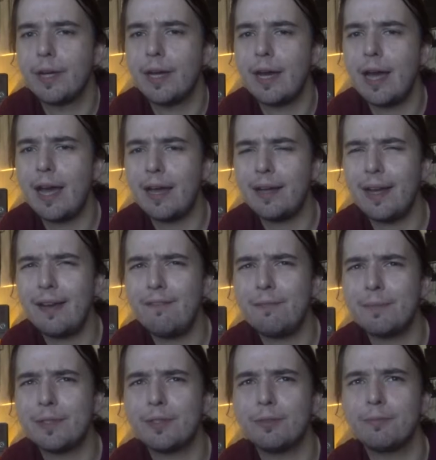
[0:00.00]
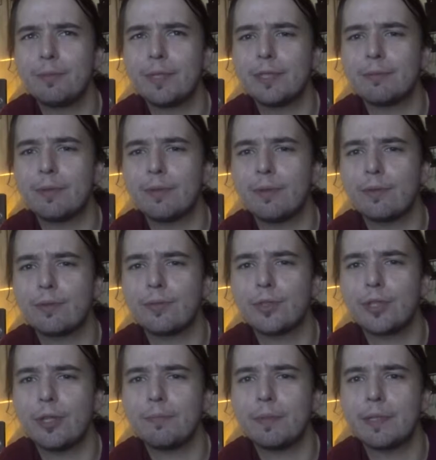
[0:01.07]
I haven't been too pleased with local
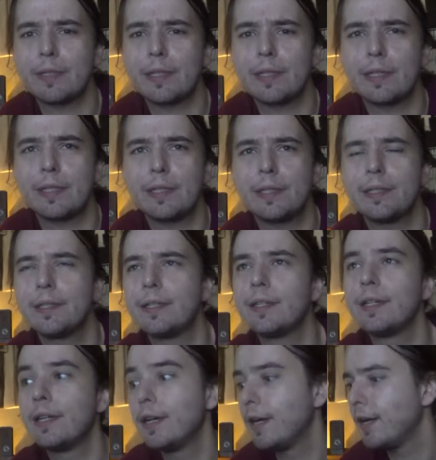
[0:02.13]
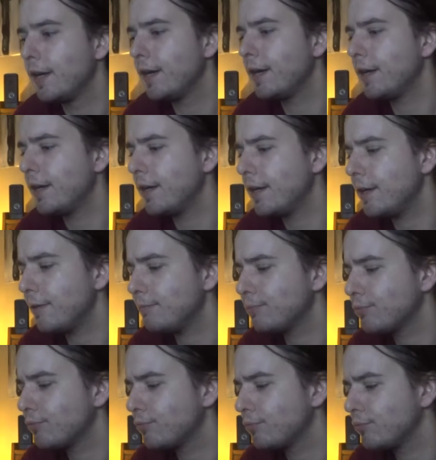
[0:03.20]
shopping lately.
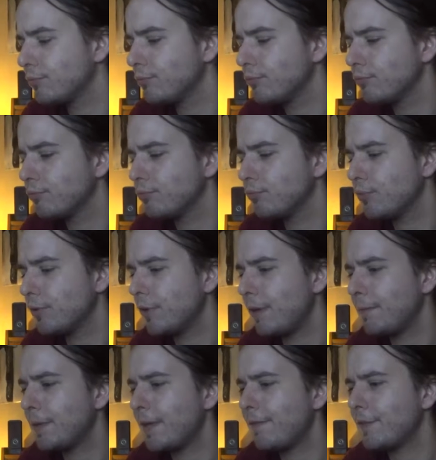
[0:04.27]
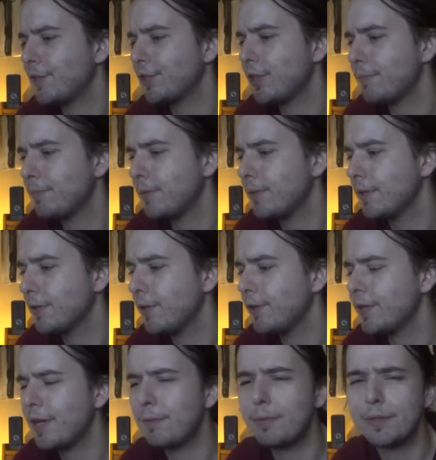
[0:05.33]
I've been having to shop online. Oh
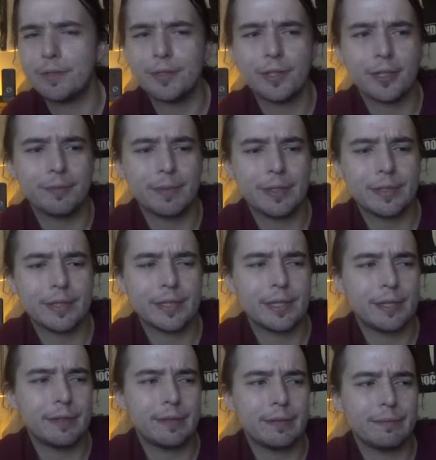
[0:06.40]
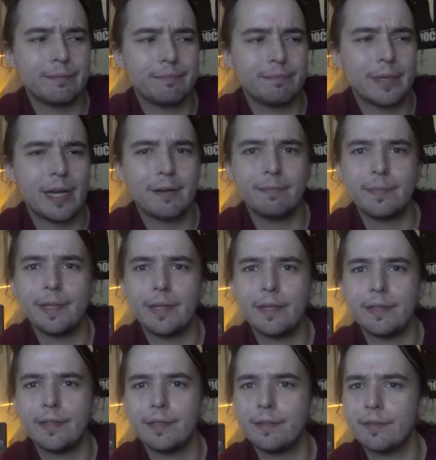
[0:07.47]
yeah, I want to talk about
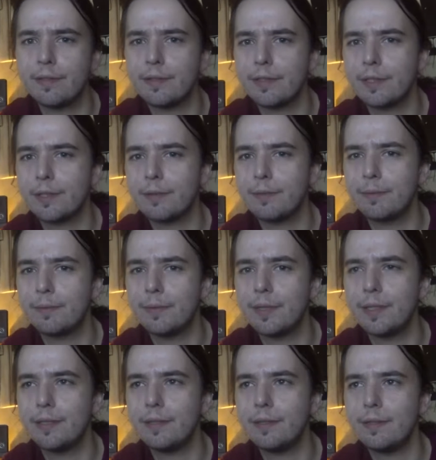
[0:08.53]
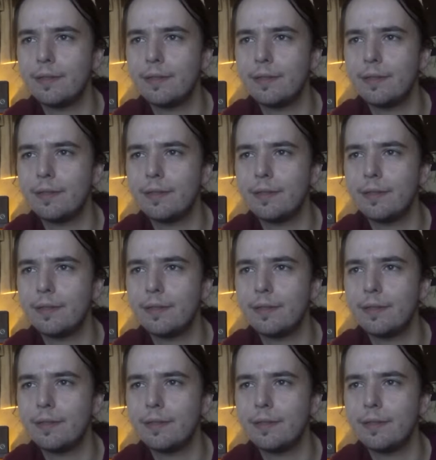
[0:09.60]
Batman and Harley Quinn.